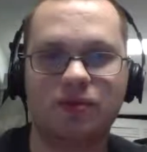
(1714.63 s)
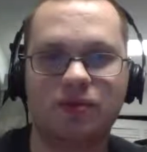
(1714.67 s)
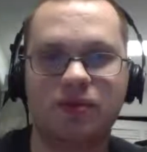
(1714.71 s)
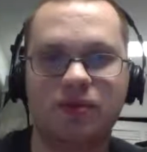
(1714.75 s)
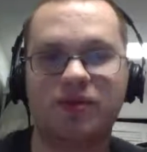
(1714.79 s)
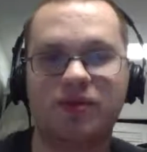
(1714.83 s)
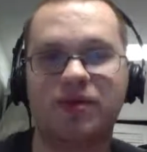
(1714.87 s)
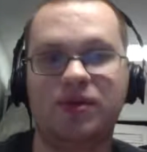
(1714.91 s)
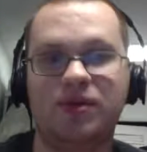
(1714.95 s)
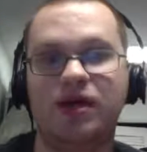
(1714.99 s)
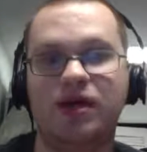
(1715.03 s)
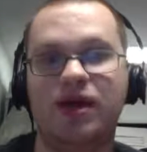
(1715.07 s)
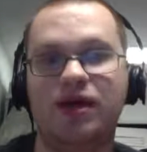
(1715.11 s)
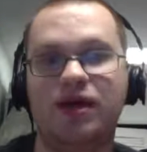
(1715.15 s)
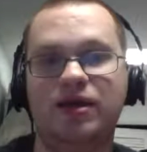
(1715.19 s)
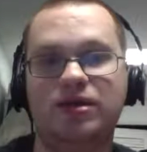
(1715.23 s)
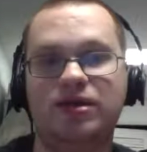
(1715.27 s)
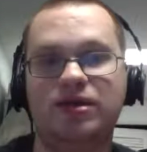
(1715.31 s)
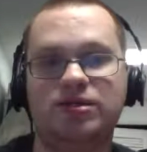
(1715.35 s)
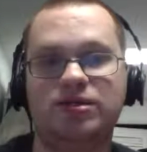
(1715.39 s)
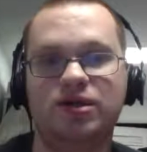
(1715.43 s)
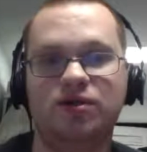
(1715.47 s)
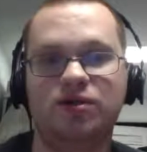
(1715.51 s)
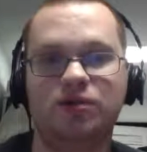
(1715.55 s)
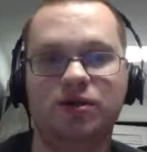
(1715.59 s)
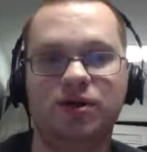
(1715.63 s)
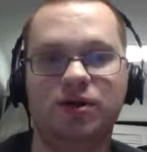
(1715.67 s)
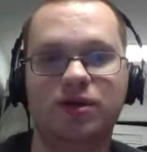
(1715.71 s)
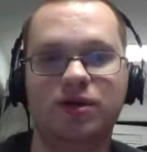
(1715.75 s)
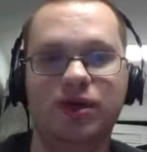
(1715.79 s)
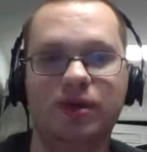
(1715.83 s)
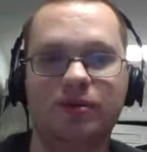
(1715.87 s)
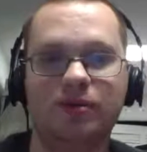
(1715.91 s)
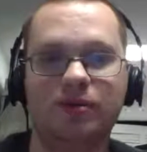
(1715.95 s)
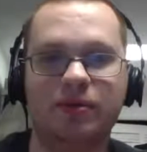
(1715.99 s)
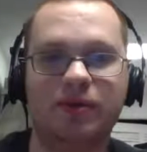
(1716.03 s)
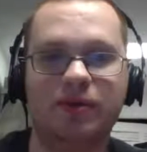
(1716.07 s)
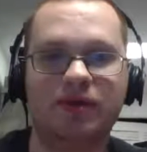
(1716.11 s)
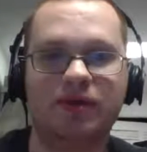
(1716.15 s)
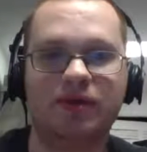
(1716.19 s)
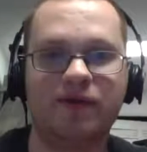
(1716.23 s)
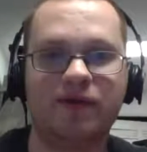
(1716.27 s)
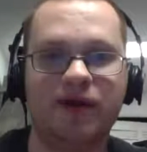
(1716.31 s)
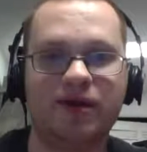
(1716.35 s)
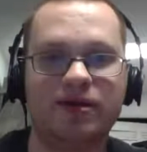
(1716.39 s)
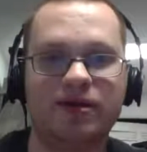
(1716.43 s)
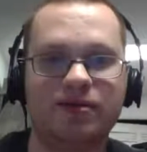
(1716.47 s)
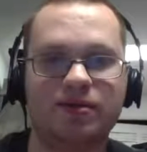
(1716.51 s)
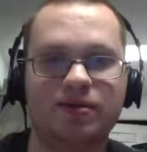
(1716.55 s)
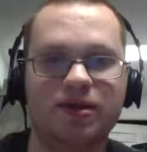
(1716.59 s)
By the way, the Yankees did win tonight, by the way. I
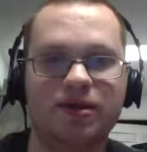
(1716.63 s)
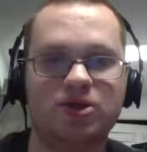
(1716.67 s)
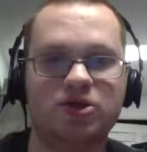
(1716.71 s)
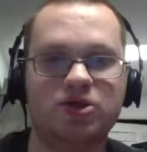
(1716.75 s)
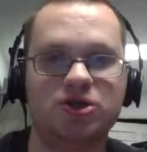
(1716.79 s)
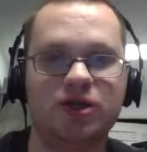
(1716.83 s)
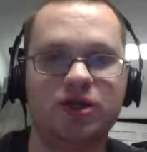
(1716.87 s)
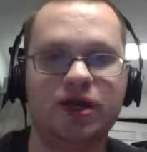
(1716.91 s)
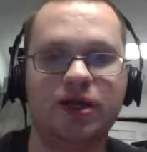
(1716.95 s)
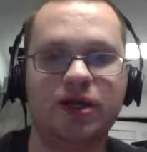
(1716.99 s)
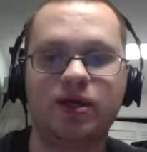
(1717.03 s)
forgot to mention that.